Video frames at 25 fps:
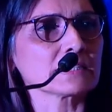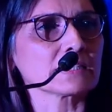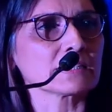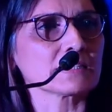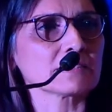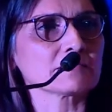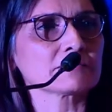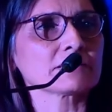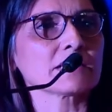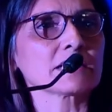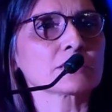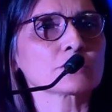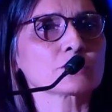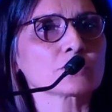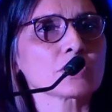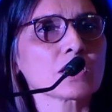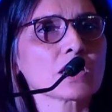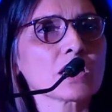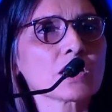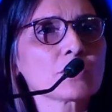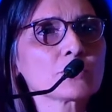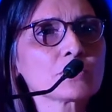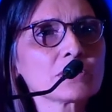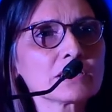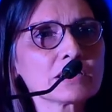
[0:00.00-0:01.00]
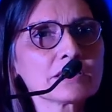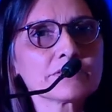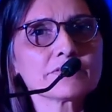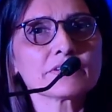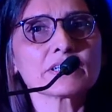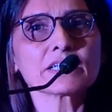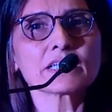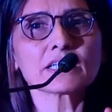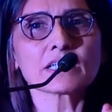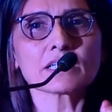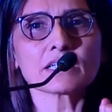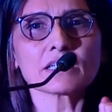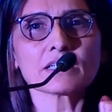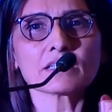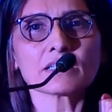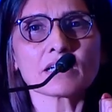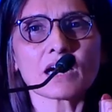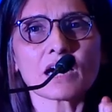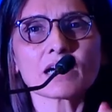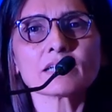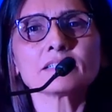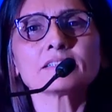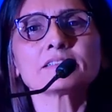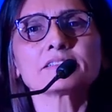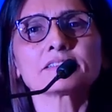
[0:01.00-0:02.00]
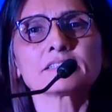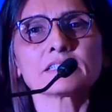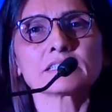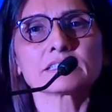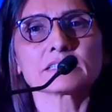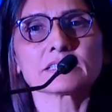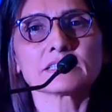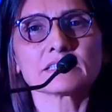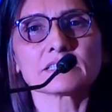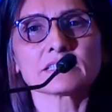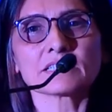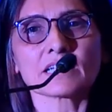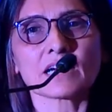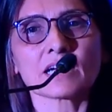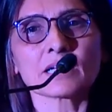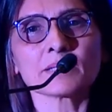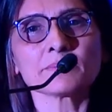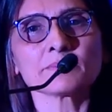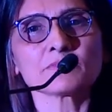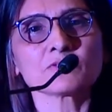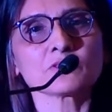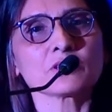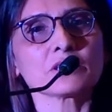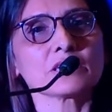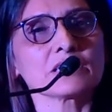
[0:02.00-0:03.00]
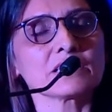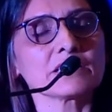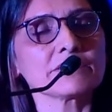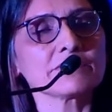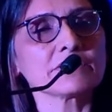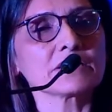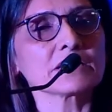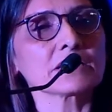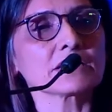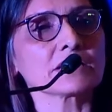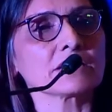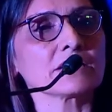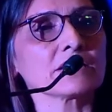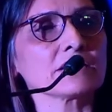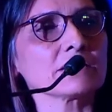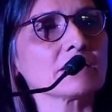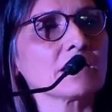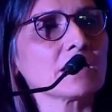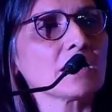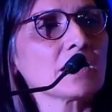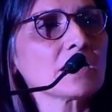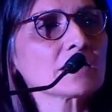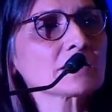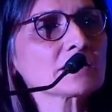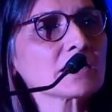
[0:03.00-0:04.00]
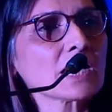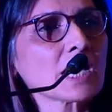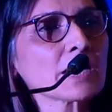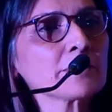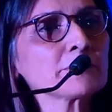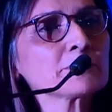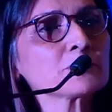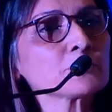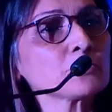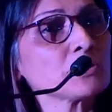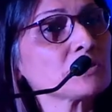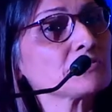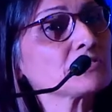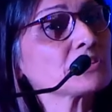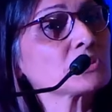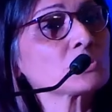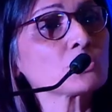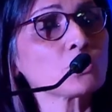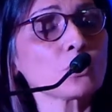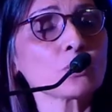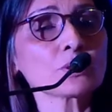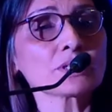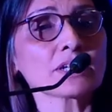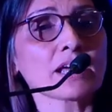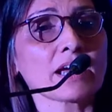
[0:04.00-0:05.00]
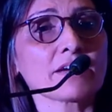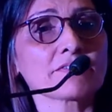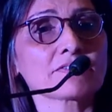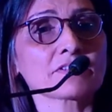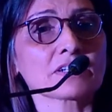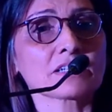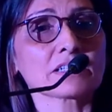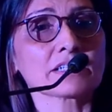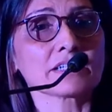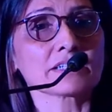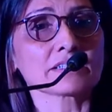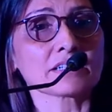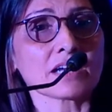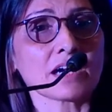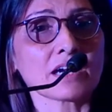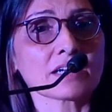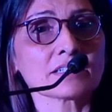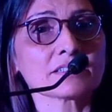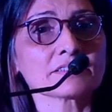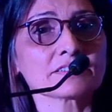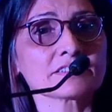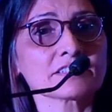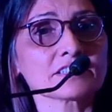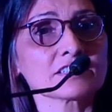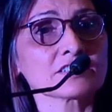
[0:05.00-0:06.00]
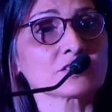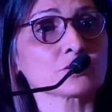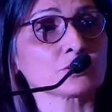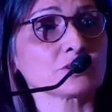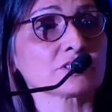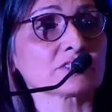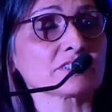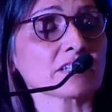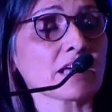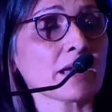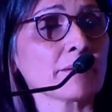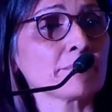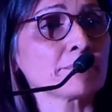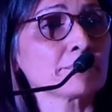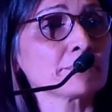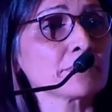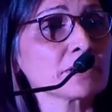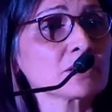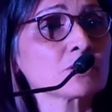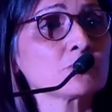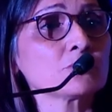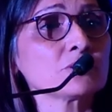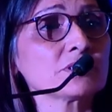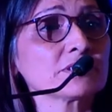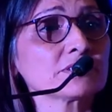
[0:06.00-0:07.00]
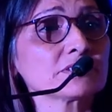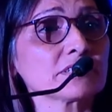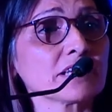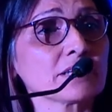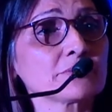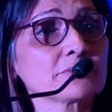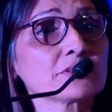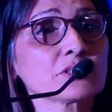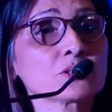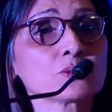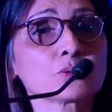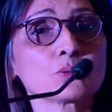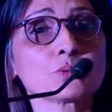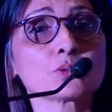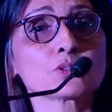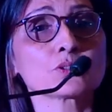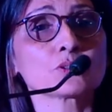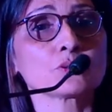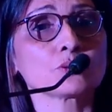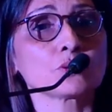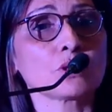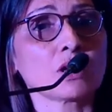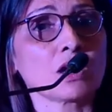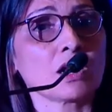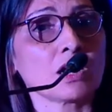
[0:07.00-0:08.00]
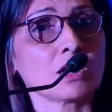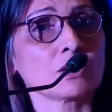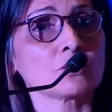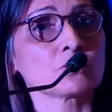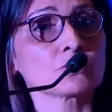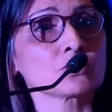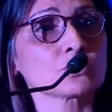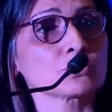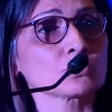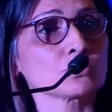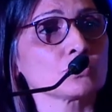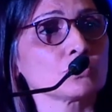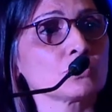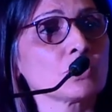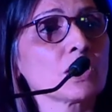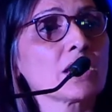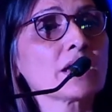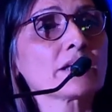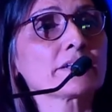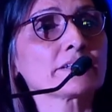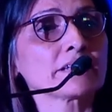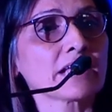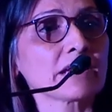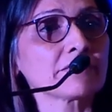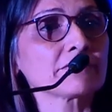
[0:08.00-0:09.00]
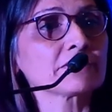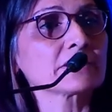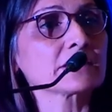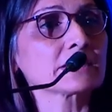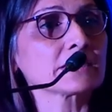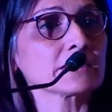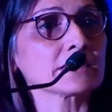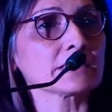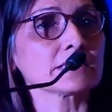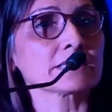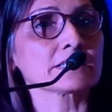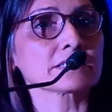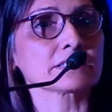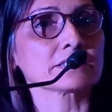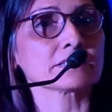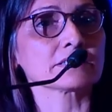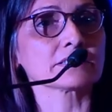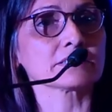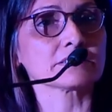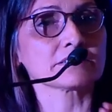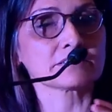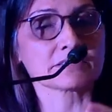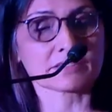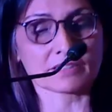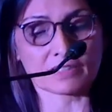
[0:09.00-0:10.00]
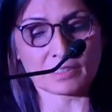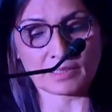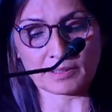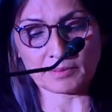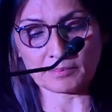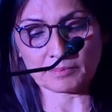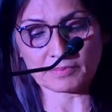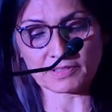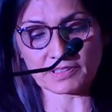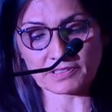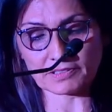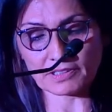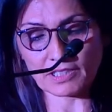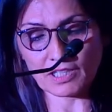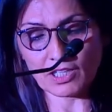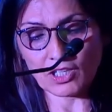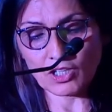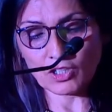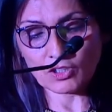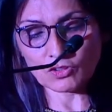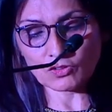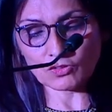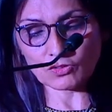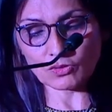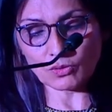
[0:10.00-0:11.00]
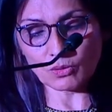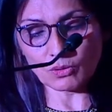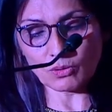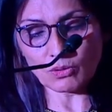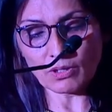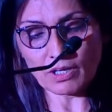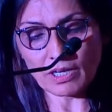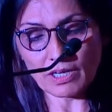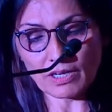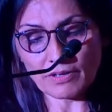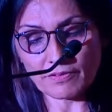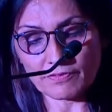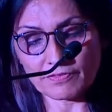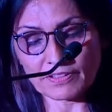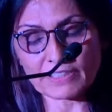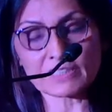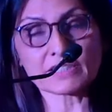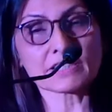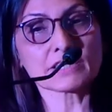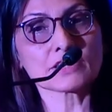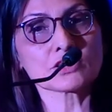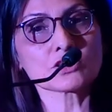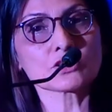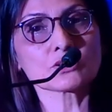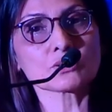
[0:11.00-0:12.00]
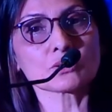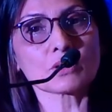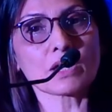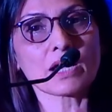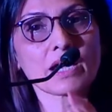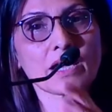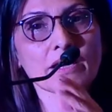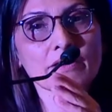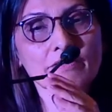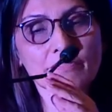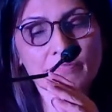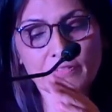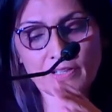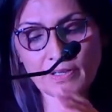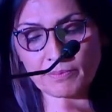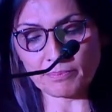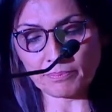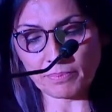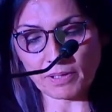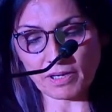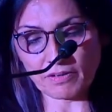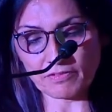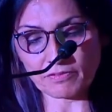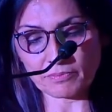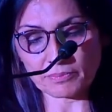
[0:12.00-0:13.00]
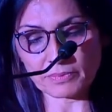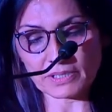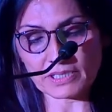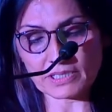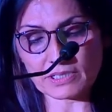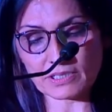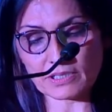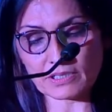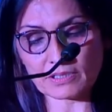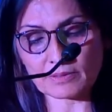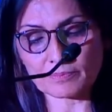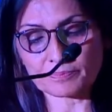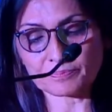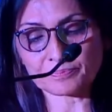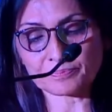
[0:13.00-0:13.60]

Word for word: is that we're living in uncertain times. We're living in times where we don't have clear answers, so it's ambiguous, and we don't know how to navigate these times. So we need to have empowerment